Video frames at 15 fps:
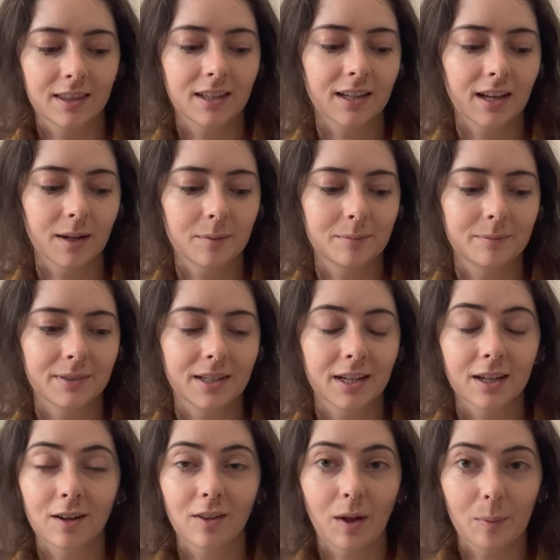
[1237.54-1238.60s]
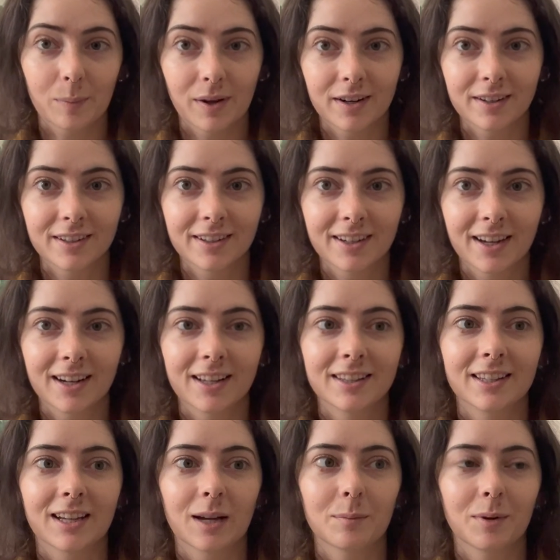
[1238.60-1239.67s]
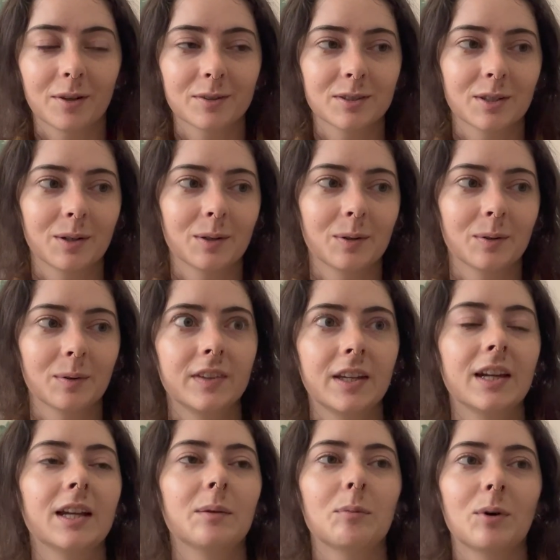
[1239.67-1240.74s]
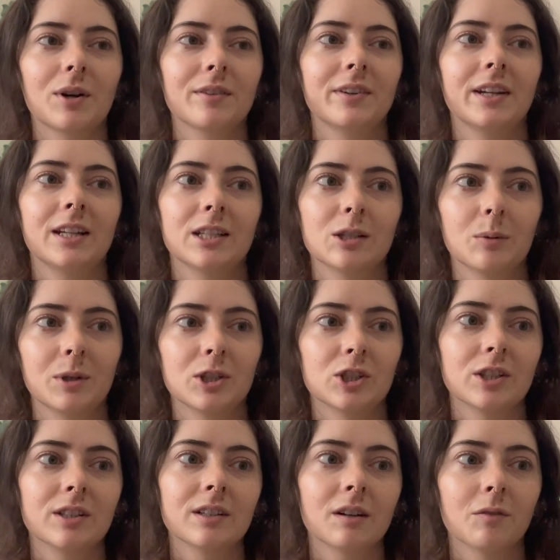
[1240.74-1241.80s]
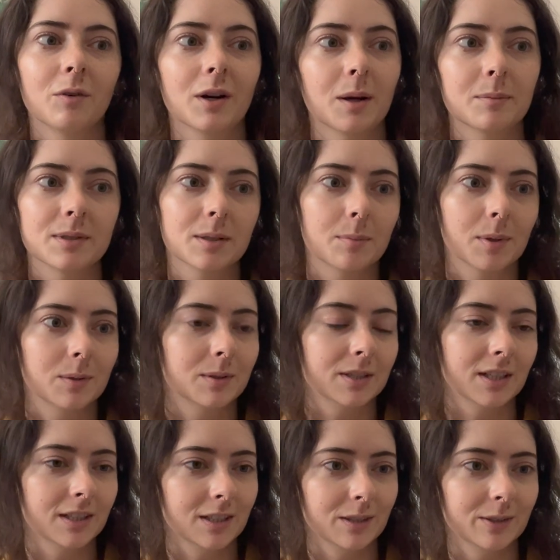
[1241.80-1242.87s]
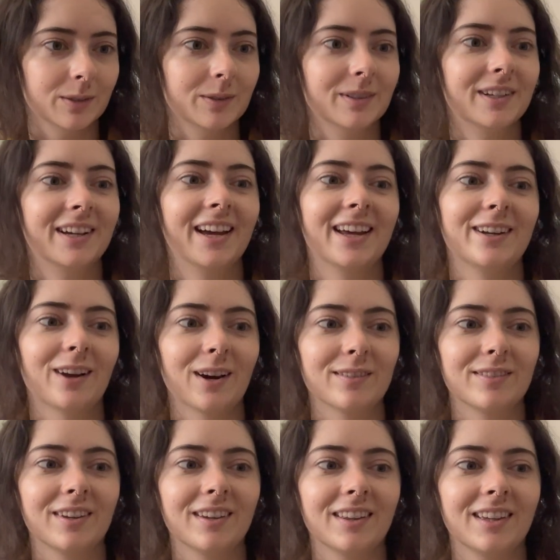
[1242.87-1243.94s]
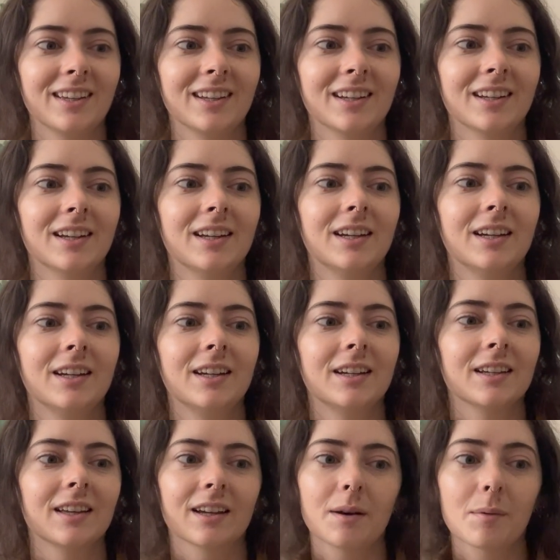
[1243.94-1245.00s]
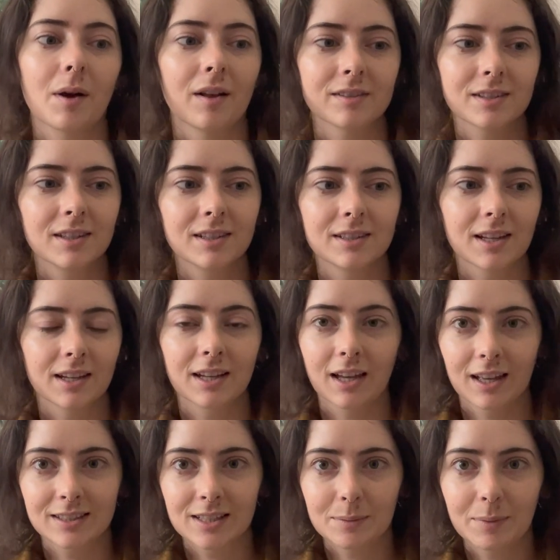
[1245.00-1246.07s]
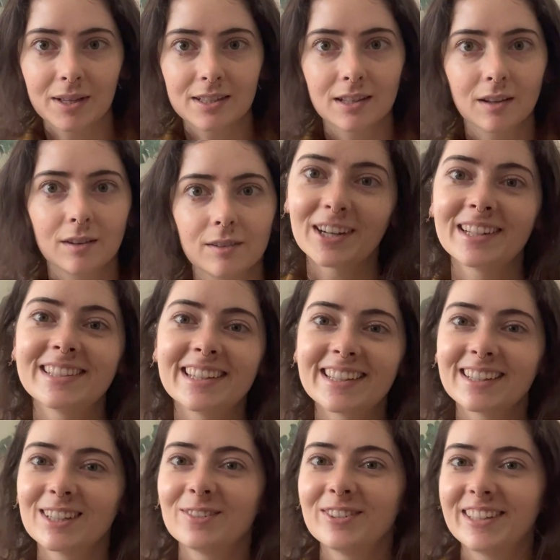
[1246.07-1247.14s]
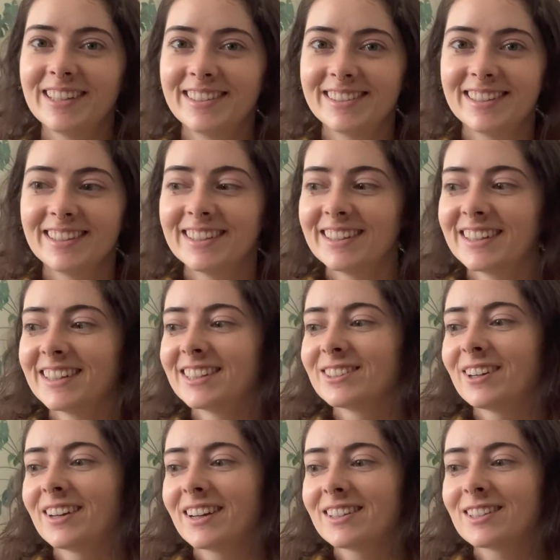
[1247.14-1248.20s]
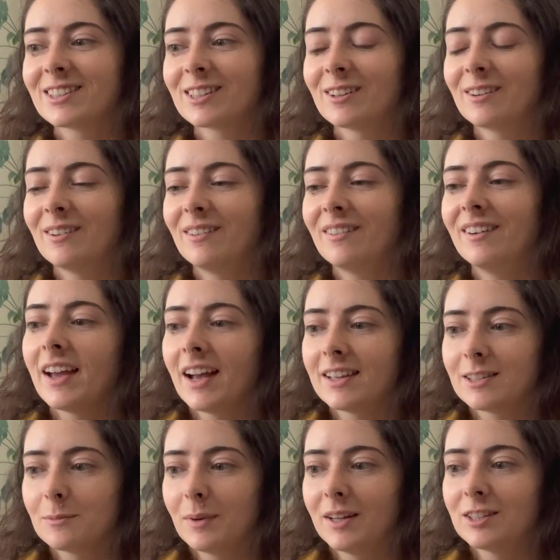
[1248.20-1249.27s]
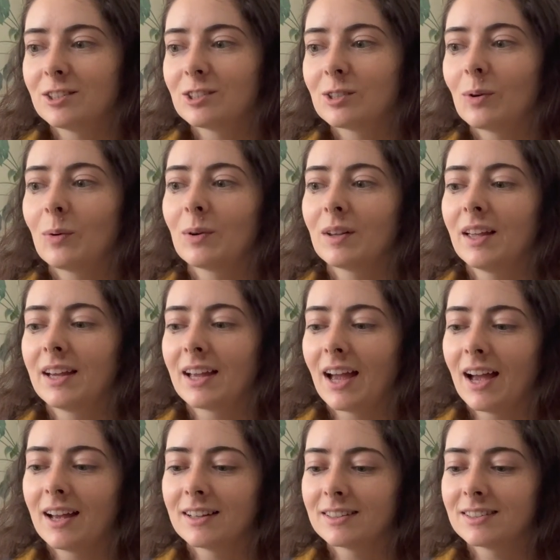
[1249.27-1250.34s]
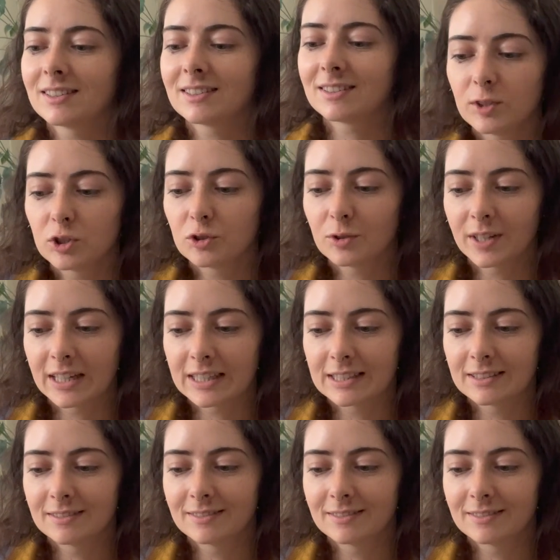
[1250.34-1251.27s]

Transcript: think I'm getting a lot better, and I think I'm also getting more of an intuition of what I'm supposed to do and not feeling like I'm constantly second guessing myself. I'm gonna take it a little bit easier, try not to sew as much or like as strict